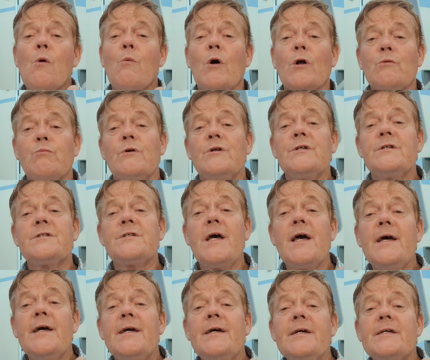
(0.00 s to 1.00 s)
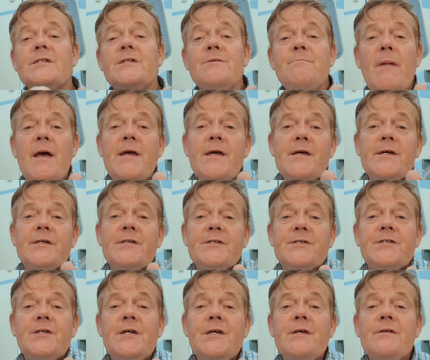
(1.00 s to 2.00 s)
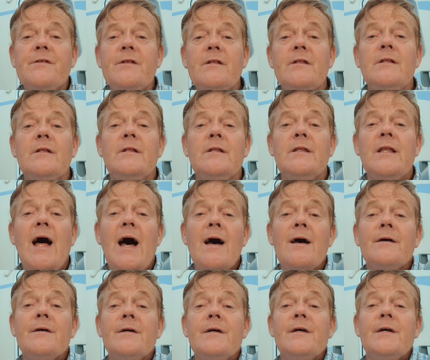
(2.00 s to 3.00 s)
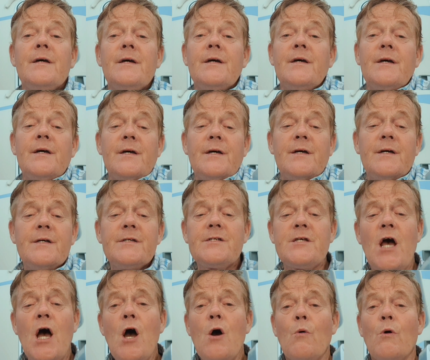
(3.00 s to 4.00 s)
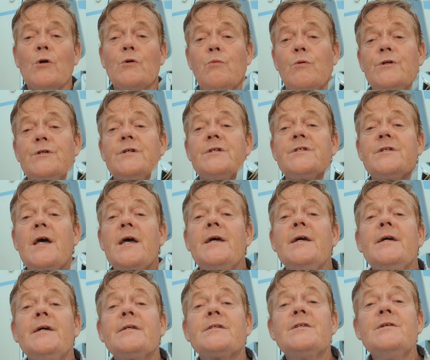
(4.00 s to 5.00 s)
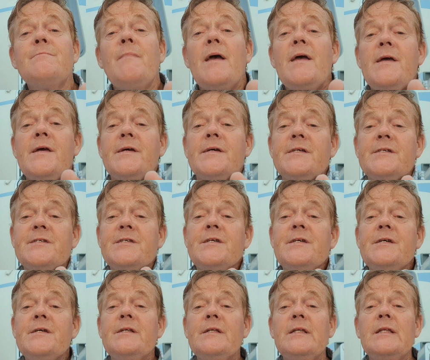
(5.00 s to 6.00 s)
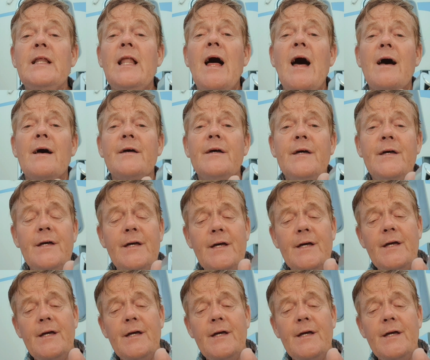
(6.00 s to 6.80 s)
What would it take to make you see the light? What would it take to make you see the light?